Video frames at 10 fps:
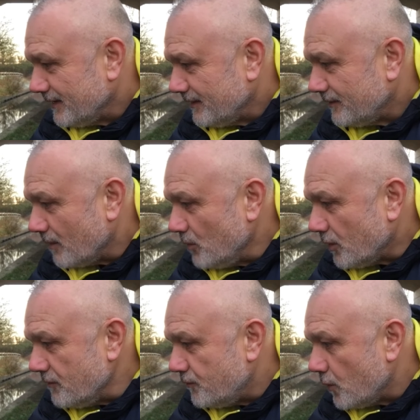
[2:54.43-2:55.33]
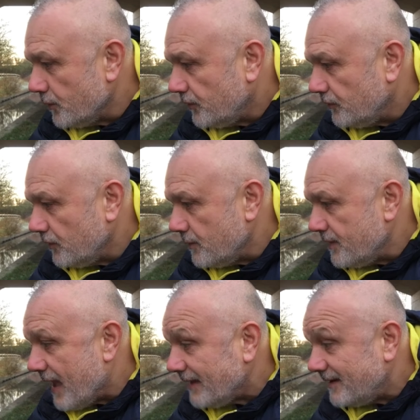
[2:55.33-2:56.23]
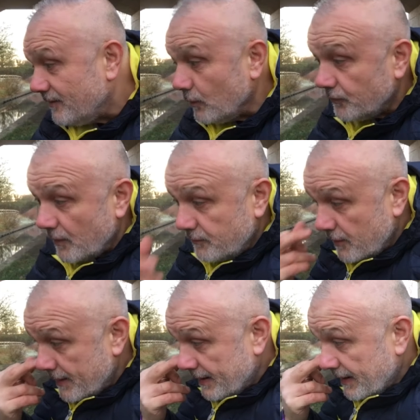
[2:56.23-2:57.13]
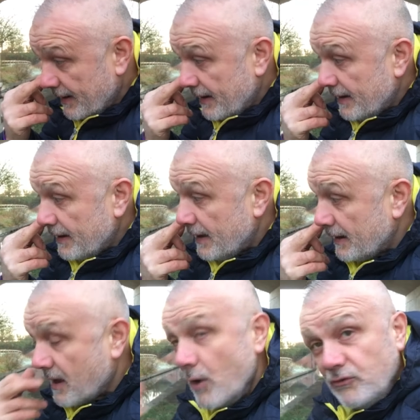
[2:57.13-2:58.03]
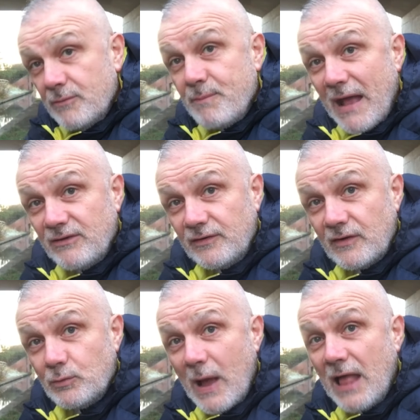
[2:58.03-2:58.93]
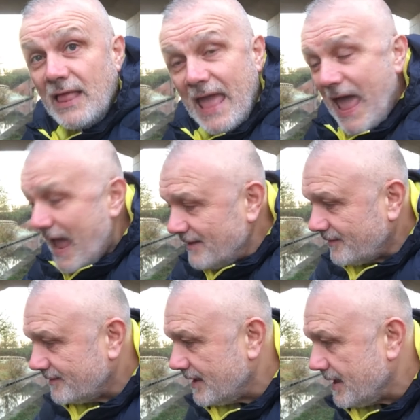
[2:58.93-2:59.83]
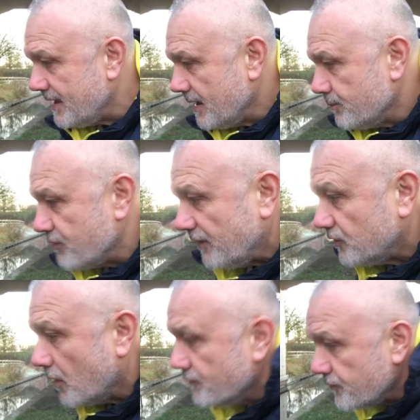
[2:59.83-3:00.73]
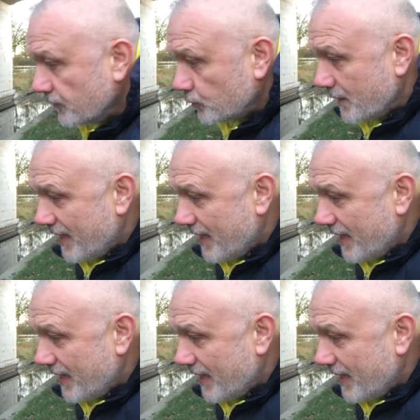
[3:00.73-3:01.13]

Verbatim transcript: So I'm looking forward to doing that. He's also doing uh, coaching badges as well, hence the press conference with